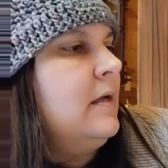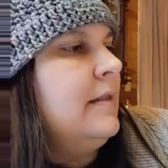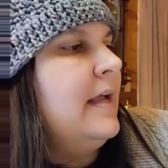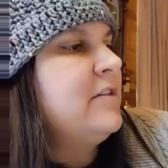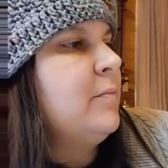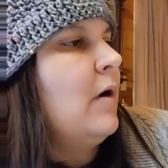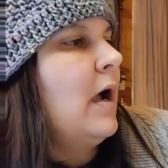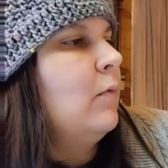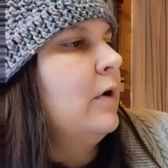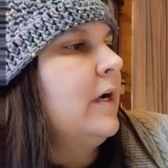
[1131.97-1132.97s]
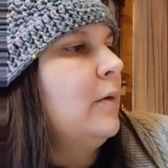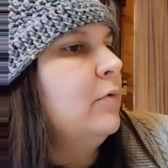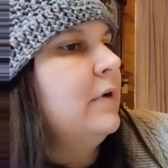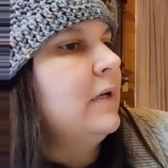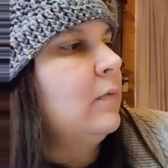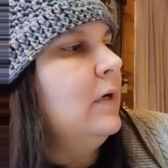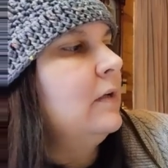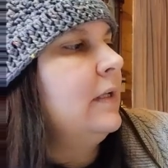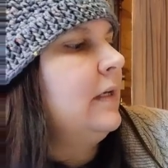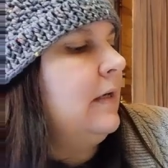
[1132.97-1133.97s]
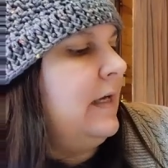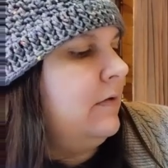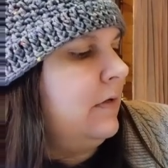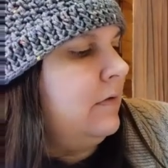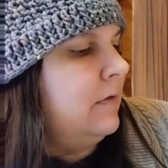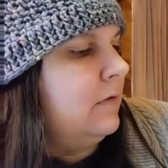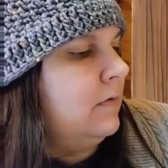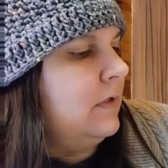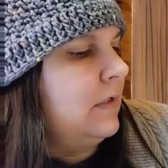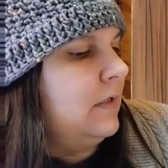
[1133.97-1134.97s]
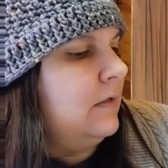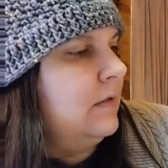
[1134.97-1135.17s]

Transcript: That should probably work out pretty quickly. I don't know though, really.